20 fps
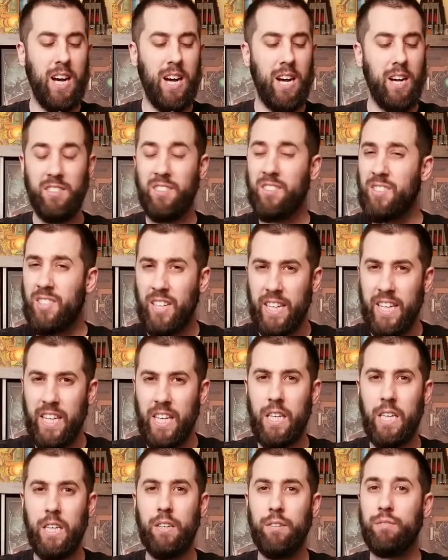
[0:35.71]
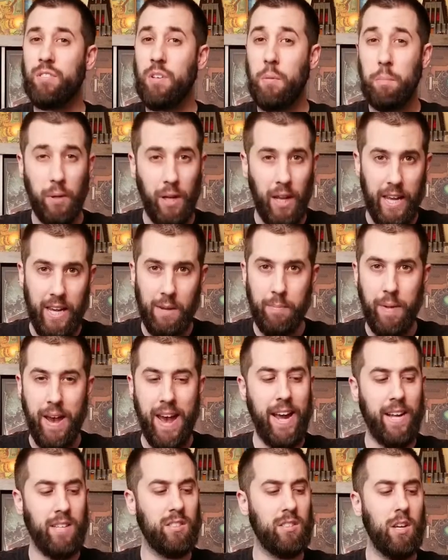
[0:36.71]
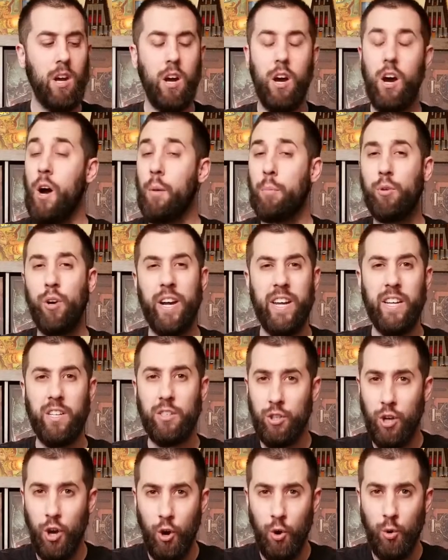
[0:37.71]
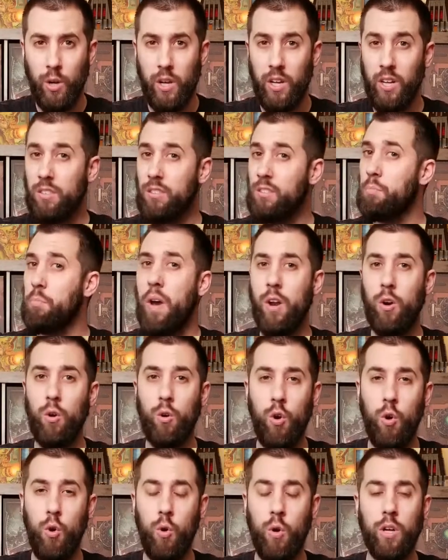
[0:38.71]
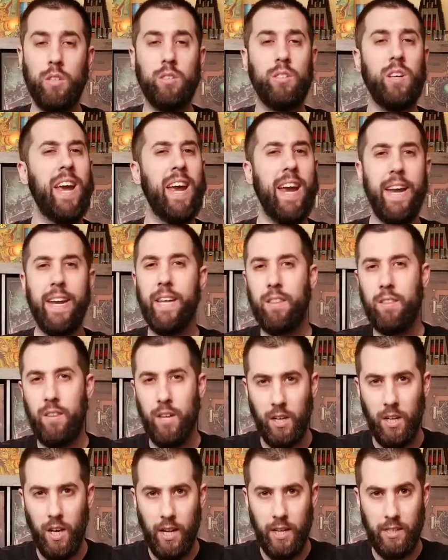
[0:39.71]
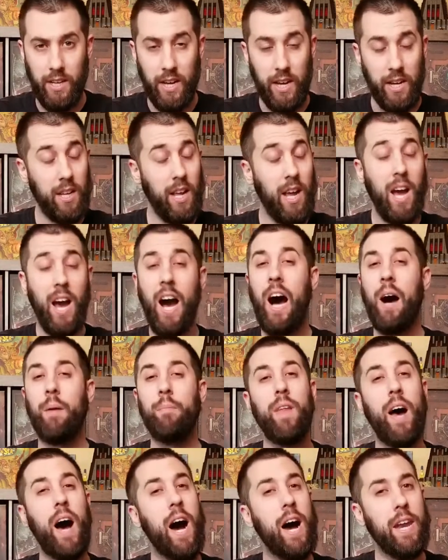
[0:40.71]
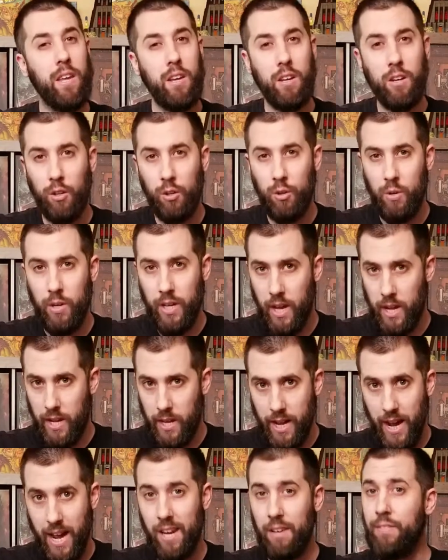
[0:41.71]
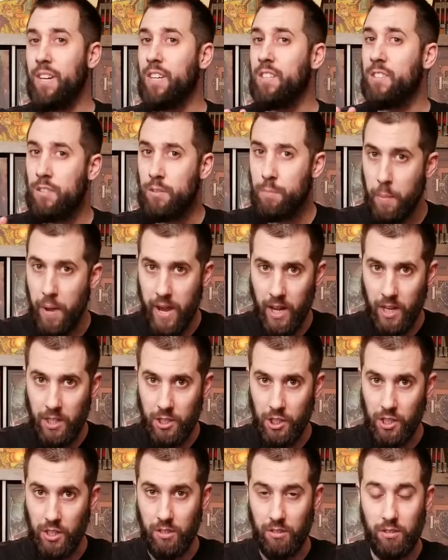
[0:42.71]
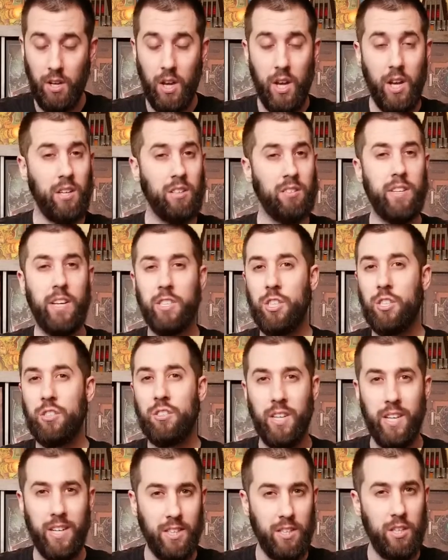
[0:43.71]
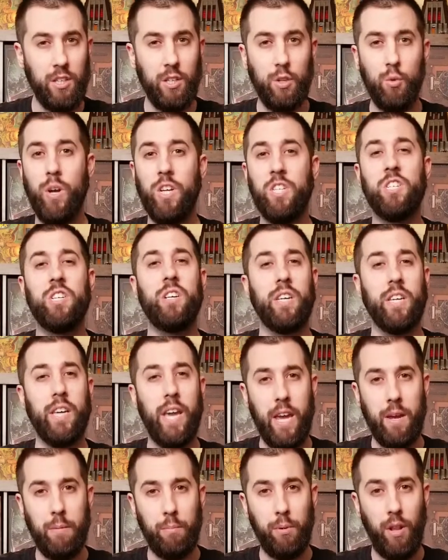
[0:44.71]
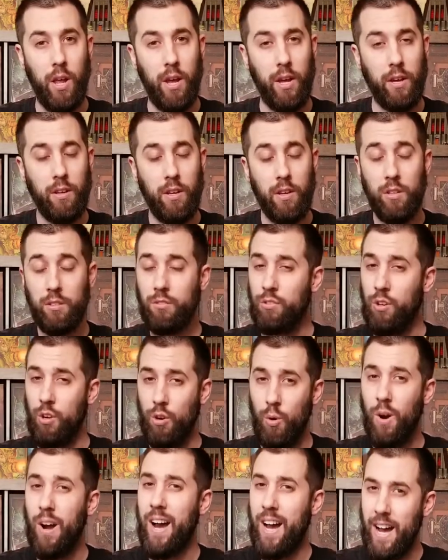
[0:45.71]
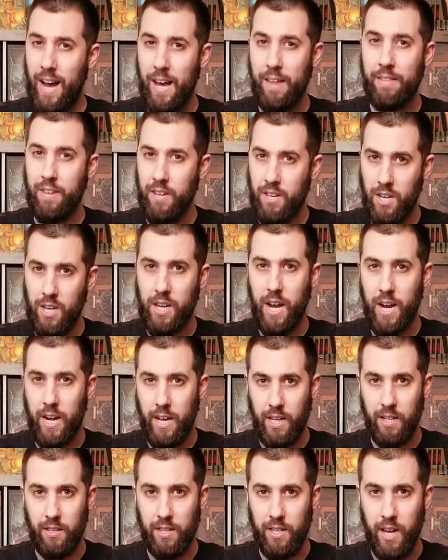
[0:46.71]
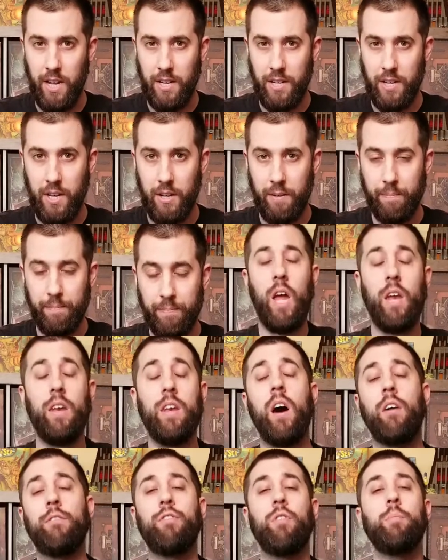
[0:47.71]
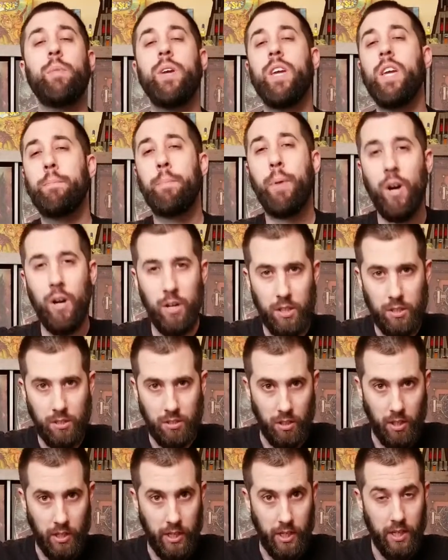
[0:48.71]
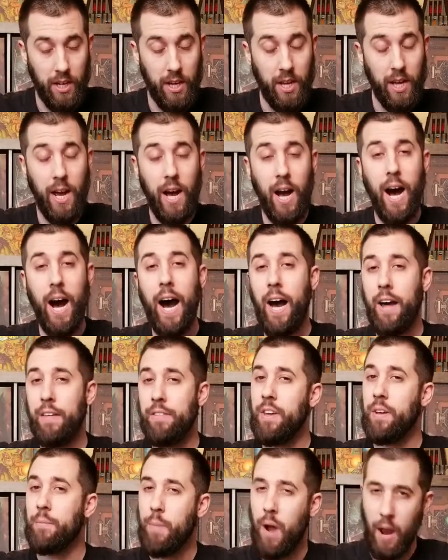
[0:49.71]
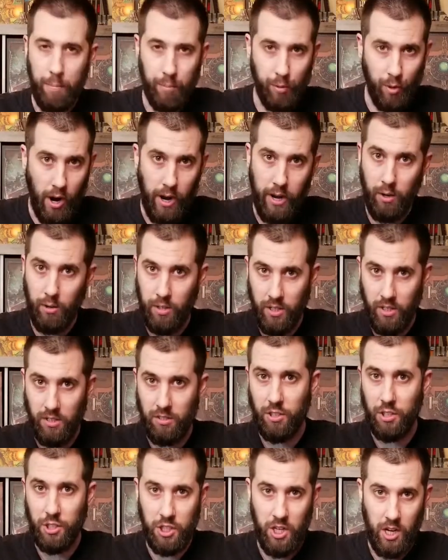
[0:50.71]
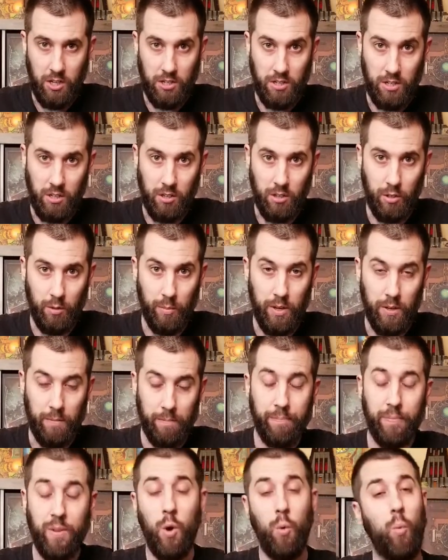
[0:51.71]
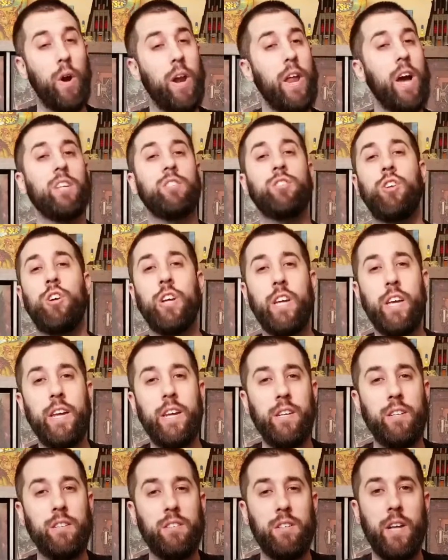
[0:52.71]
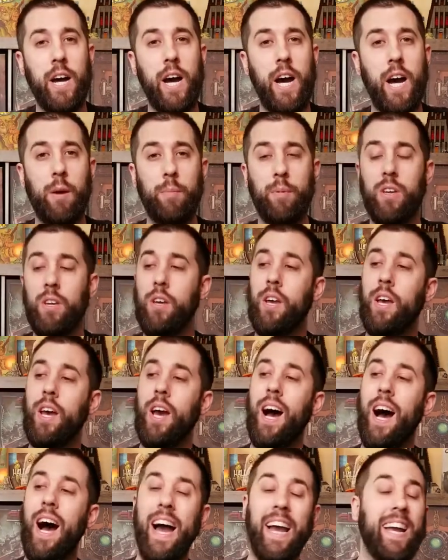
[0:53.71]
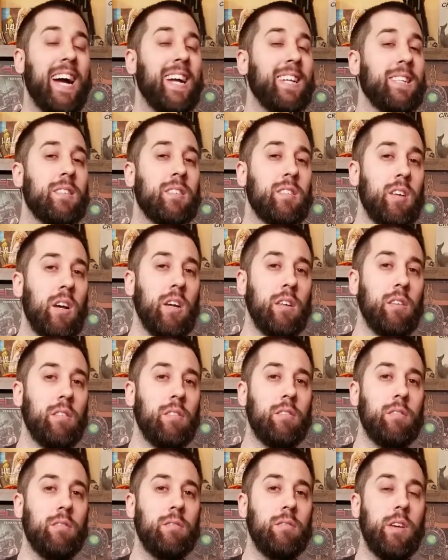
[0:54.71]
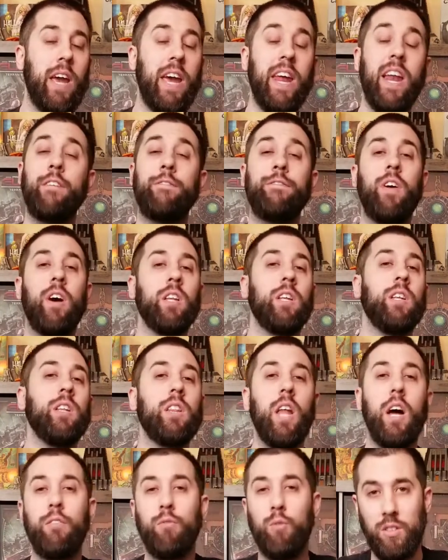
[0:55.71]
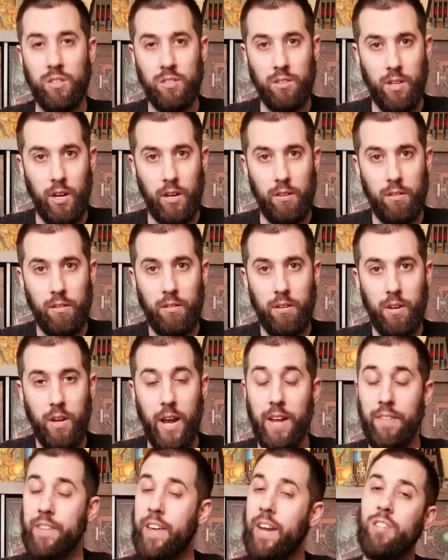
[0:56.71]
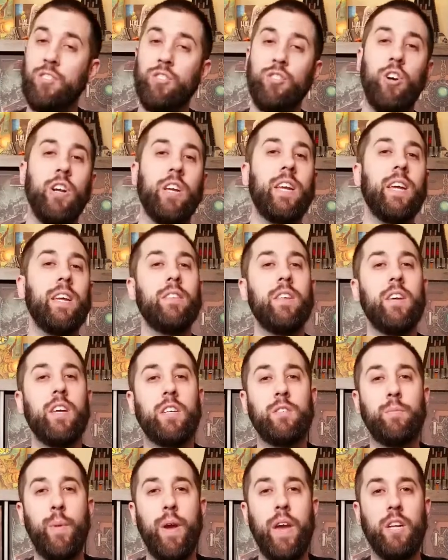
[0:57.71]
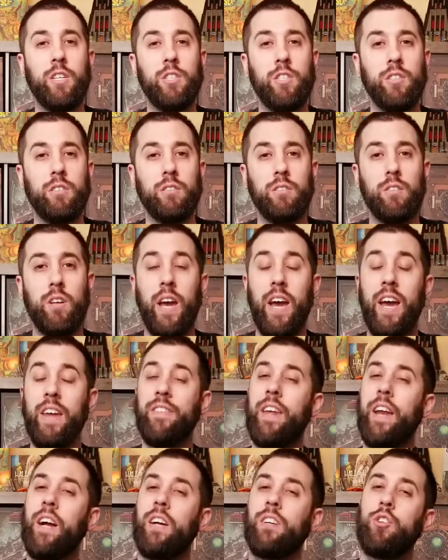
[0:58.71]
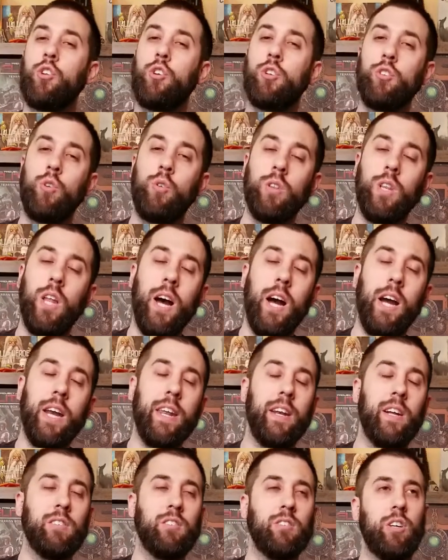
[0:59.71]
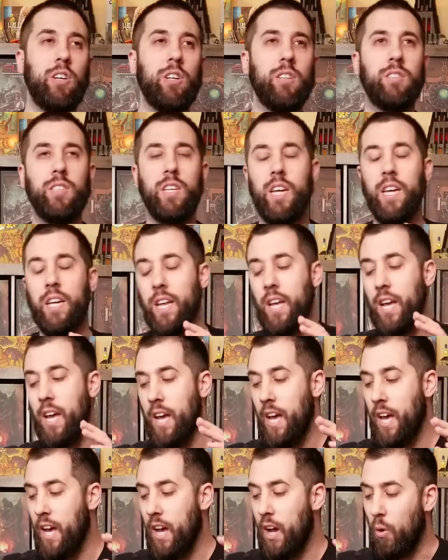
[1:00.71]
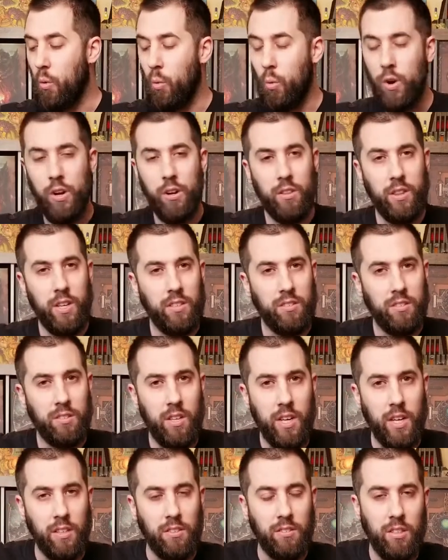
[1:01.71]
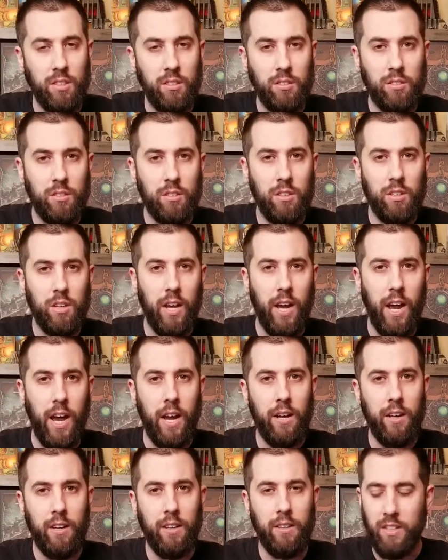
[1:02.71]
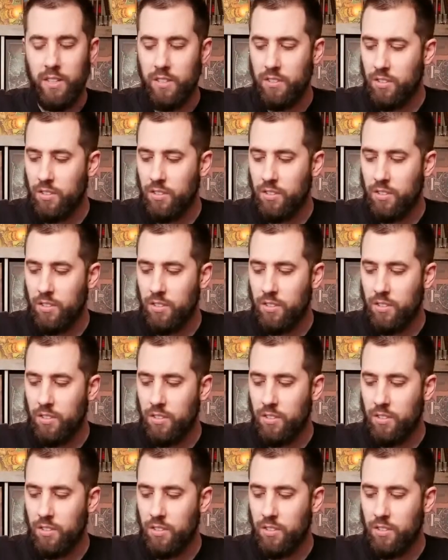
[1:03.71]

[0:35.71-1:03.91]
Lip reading: sleeves, play mats, upgraded tokens, metal coins, anything like that. I'm not including any kind of expansions because that's just a continuation of gameplay. So I think you kind of get the idea. Now, for me personally, I think my priorities are changing a little bit. When I started getting into the hobby, I got Scythe and I fell in love with Scythe. And then I started getting the expansions. And then I looked online and I started seeing, what are these things? These